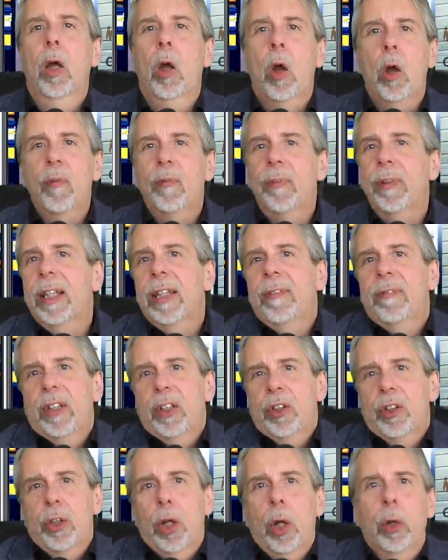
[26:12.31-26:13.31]
Hopefully,
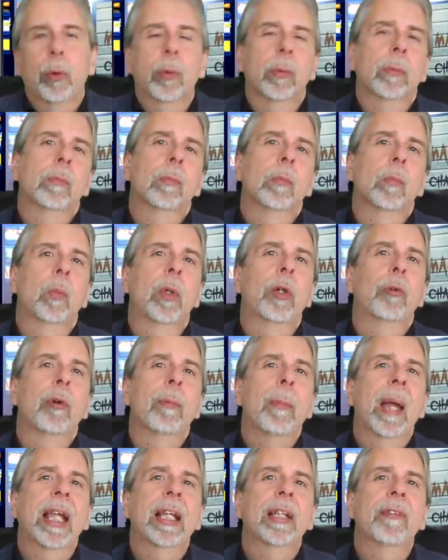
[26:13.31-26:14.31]
this show will
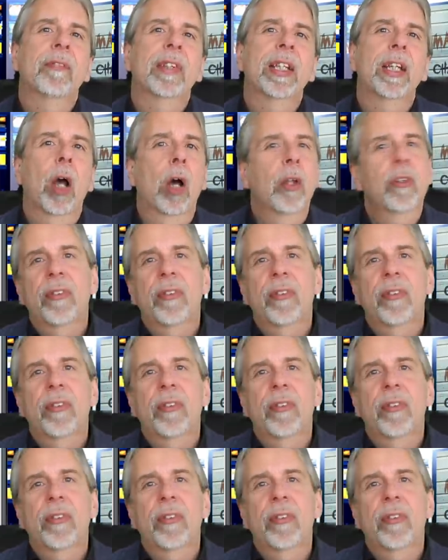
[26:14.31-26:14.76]
remain the